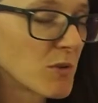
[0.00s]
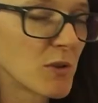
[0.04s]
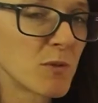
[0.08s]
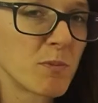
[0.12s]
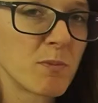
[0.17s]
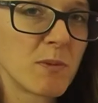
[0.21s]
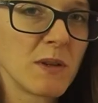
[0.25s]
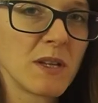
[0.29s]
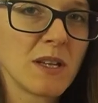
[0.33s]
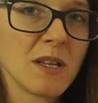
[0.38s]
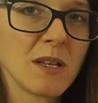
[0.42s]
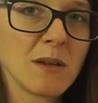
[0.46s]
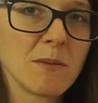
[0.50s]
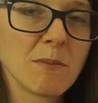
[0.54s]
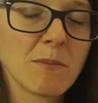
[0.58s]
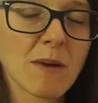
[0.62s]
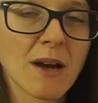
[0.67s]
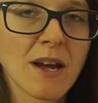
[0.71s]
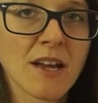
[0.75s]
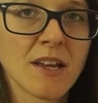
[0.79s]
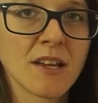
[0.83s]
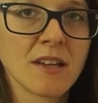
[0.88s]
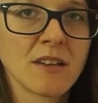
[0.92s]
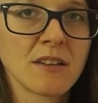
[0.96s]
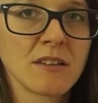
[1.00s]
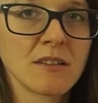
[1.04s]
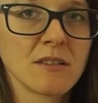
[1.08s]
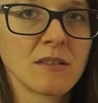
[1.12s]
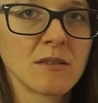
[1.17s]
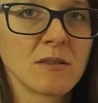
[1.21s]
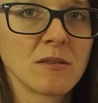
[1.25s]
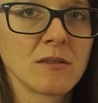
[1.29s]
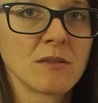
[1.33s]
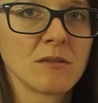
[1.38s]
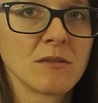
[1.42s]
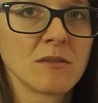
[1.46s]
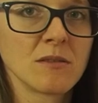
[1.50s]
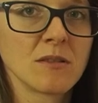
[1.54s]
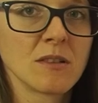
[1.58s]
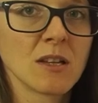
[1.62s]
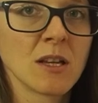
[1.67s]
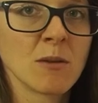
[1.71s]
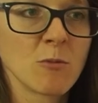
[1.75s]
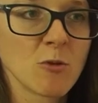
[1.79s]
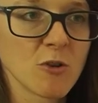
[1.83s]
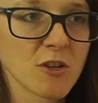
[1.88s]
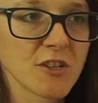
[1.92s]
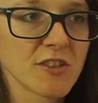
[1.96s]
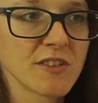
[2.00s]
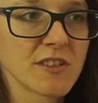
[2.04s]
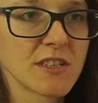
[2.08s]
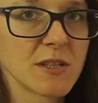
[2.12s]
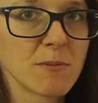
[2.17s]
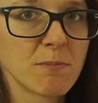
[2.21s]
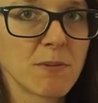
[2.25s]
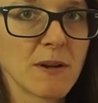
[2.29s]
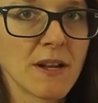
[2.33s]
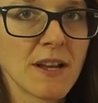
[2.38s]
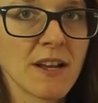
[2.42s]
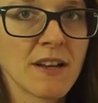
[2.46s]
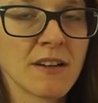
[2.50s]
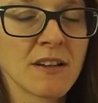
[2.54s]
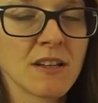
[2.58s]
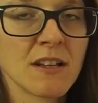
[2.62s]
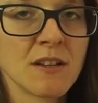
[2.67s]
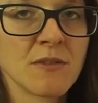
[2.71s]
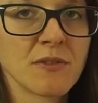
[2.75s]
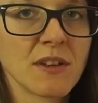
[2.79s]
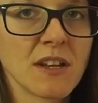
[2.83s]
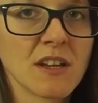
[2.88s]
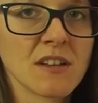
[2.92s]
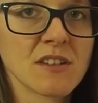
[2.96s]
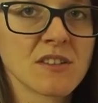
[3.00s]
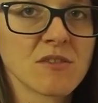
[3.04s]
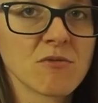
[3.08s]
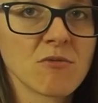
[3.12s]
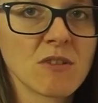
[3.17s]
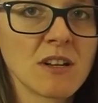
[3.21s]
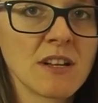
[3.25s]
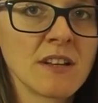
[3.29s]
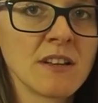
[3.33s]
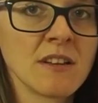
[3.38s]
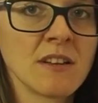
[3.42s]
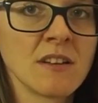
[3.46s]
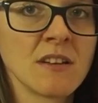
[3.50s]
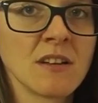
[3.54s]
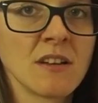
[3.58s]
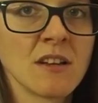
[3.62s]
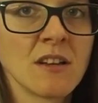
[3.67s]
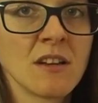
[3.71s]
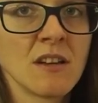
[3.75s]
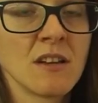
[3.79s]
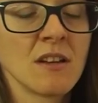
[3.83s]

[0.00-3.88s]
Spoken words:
would be my emergency plan if there's really